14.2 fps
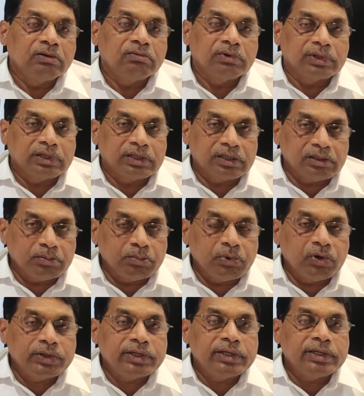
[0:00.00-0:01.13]
very
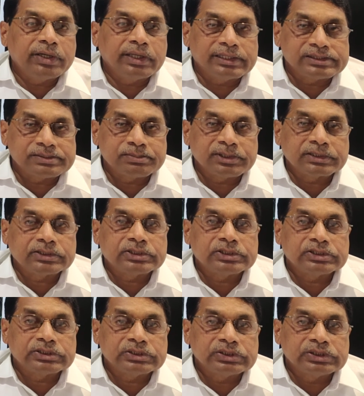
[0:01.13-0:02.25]
important aspect
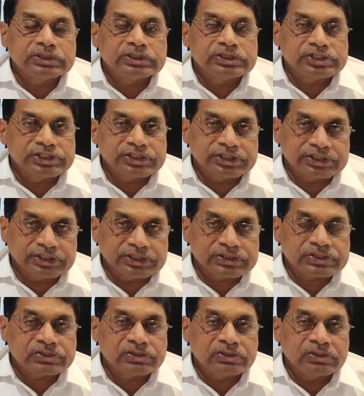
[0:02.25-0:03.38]
in genetics.